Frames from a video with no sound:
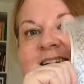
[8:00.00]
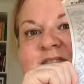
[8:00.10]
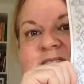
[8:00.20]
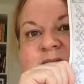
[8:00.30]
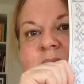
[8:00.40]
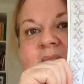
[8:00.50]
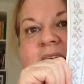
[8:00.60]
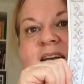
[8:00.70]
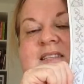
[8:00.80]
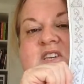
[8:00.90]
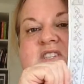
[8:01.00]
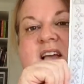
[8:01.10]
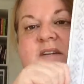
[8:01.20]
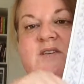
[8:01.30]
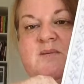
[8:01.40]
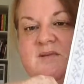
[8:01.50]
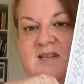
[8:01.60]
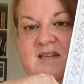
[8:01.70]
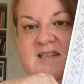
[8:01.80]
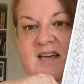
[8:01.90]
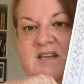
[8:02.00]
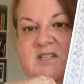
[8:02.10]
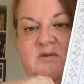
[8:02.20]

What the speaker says: give this away. So she gave it to me, I was going to take it to